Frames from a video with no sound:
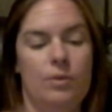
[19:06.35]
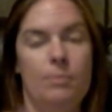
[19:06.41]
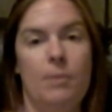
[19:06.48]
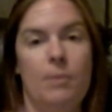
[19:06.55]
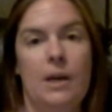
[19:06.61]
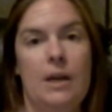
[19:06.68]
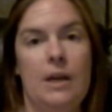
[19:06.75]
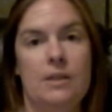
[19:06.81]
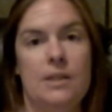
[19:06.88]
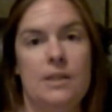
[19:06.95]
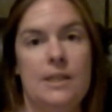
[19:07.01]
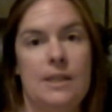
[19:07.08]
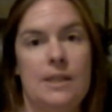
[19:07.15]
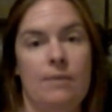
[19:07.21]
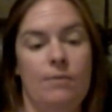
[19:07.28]
Money has
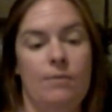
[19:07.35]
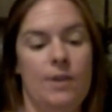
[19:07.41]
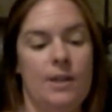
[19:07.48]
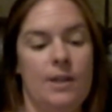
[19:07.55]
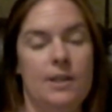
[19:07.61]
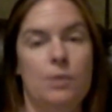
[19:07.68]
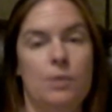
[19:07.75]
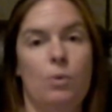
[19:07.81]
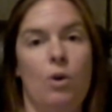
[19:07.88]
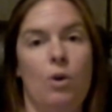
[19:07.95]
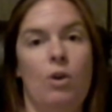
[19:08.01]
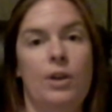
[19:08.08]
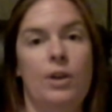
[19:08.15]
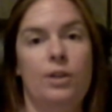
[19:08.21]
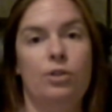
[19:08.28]
the same feelings. We're
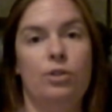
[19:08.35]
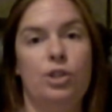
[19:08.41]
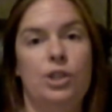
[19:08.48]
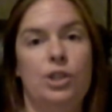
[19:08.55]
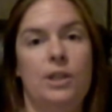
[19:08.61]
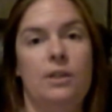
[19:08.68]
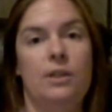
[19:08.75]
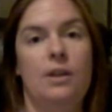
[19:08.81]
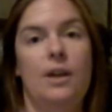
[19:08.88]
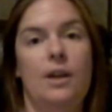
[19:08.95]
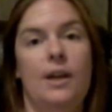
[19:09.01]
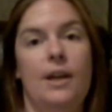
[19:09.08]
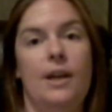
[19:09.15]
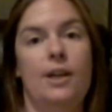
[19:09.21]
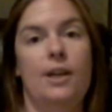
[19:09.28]
all energy.
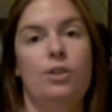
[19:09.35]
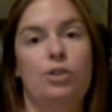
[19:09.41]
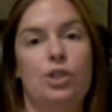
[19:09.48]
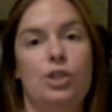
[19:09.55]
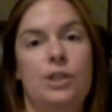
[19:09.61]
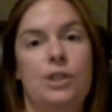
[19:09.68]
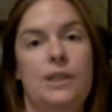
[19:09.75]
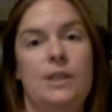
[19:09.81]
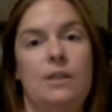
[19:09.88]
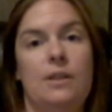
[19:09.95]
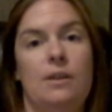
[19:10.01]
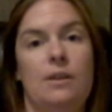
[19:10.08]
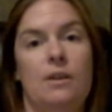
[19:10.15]
Energy